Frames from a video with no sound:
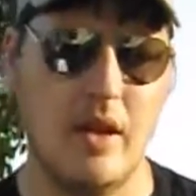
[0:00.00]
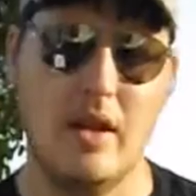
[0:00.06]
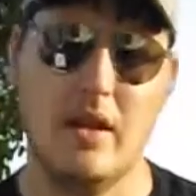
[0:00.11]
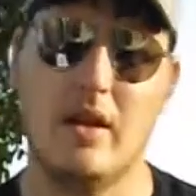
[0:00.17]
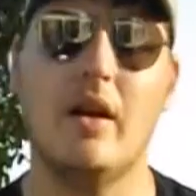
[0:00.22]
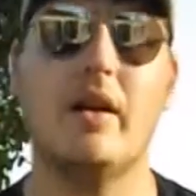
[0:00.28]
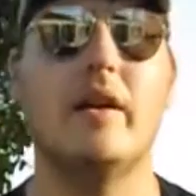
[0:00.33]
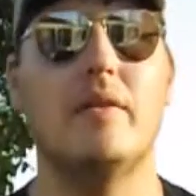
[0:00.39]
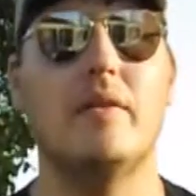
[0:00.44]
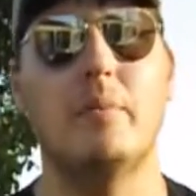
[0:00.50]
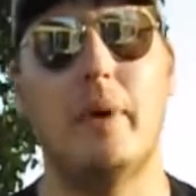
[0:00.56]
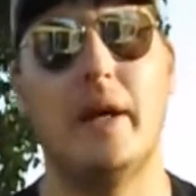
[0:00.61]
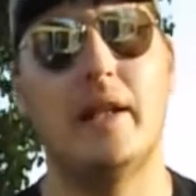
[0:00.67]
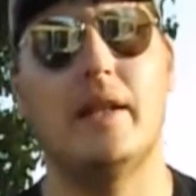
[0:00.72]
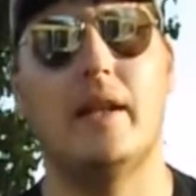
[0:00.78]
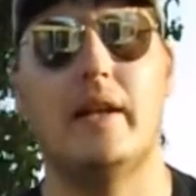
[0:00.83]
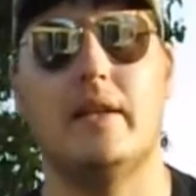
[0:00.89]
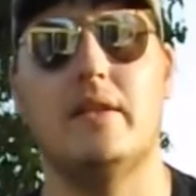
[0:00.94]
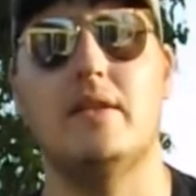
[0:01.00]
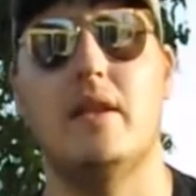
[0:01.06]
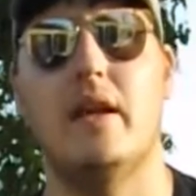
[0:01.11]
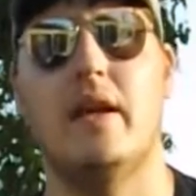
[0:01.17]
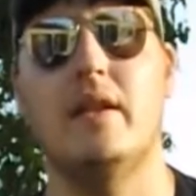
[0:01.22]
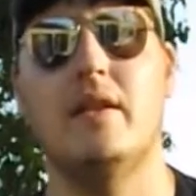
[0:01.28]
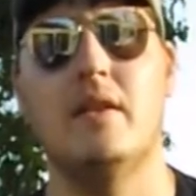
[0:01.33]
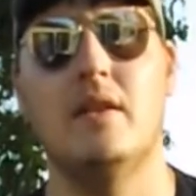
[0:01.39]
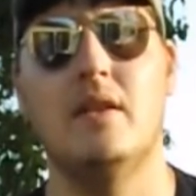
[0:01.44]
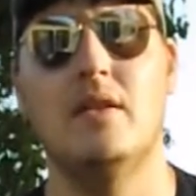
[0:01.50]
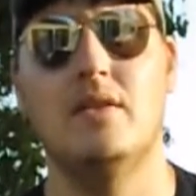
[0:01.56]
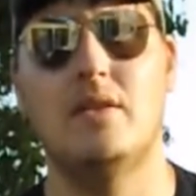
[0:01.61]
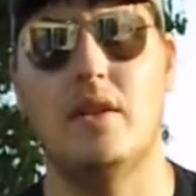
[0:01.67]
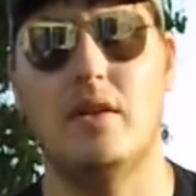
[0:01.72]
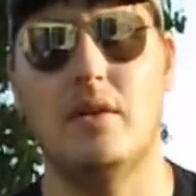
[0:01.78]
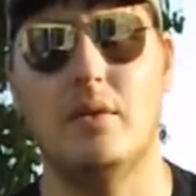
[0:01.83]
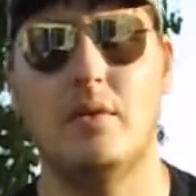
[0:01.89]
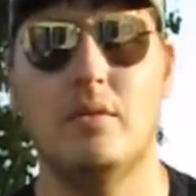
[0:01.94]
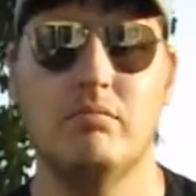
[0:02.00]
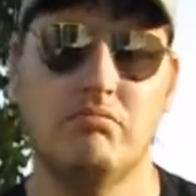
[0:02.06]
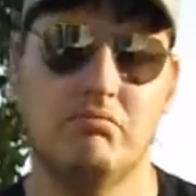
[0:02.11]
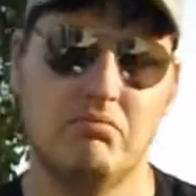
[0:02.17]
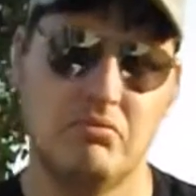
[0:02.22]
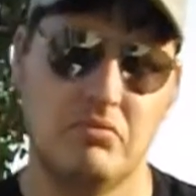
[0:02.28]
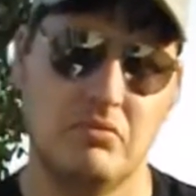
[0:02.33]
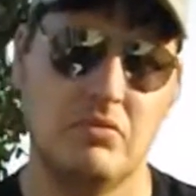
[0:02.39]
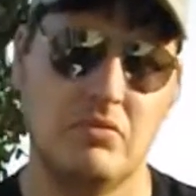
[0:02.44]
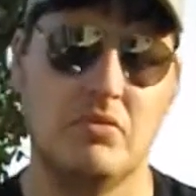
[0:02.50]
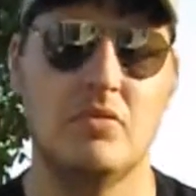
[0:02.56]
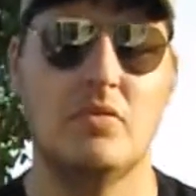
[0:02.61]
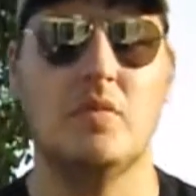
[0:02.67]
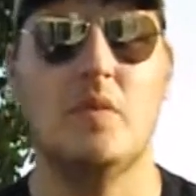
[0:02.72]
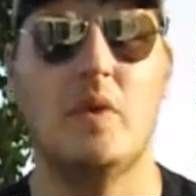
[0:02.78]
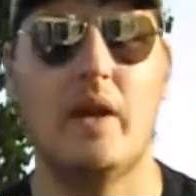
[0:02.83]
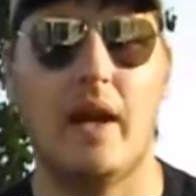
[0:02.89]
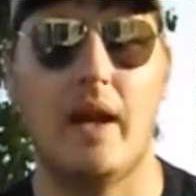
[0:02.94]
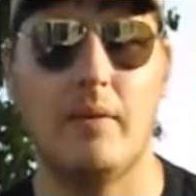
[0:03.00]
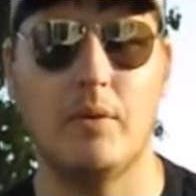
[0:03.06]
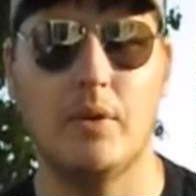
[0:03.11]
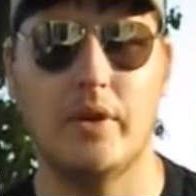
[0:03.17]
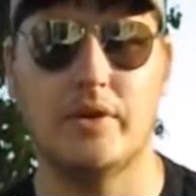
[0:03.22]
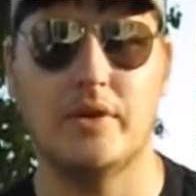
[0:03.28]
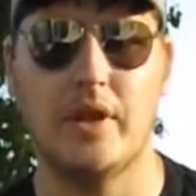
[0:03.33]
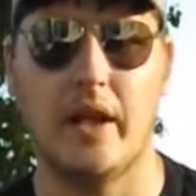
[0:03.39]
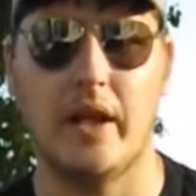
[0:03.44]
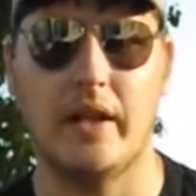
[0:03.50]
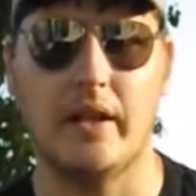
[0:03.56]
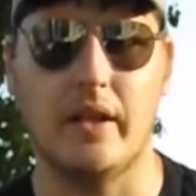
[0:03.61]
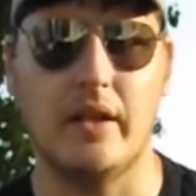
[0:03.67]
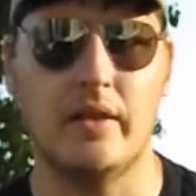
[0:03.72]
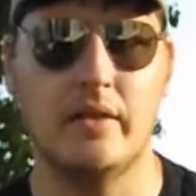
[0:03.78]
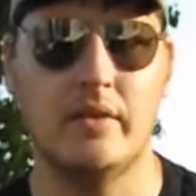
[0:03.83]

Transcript: not everybody likes that. So I'm going to try to